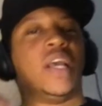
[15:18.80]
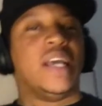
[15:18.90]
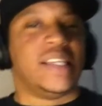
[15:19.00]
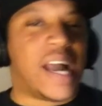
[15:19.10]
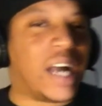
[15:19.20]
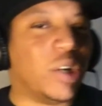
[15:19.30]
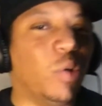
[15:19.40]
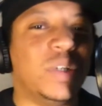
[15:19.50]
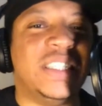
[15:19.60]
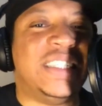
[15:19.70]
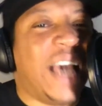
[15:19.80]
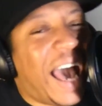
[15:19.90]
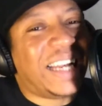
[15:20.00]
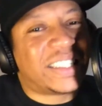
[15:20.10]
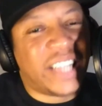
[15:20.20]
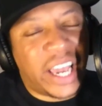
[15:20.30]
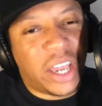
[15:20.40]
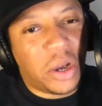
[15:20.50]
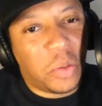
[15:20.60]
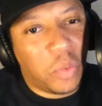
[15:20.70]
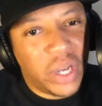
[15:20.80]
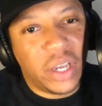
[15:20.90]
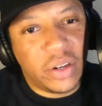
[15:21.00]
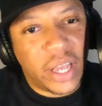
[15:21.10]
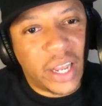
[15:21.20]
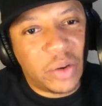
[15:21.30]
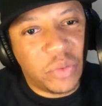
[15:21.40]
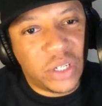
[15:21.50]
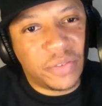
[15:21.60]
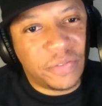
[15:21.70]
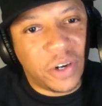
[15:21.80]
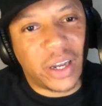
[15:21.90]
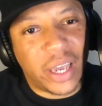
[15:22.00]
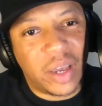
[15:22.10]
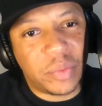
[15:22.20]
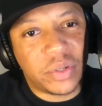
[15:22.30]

Y'all know goddamn well that ain't what the fuck happened.